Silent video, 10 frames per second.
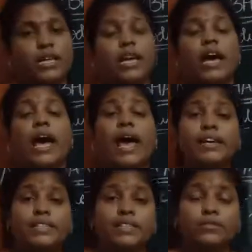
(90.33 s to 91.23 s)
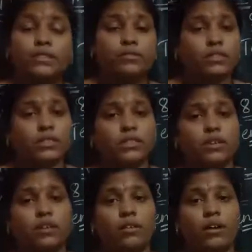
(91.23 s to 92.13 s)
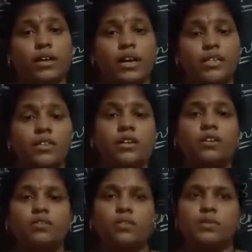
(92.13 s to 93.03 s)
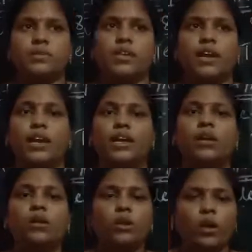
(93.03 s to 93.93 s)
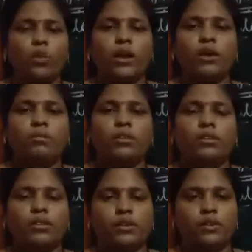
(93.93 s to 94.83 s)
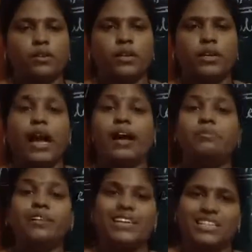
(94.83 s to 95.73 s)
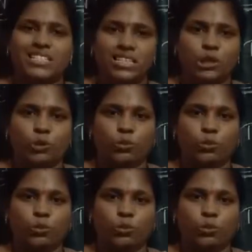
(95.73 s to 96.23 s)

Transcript: Action words are called as verbs. Like now, what I'm doing, I'm teaching you.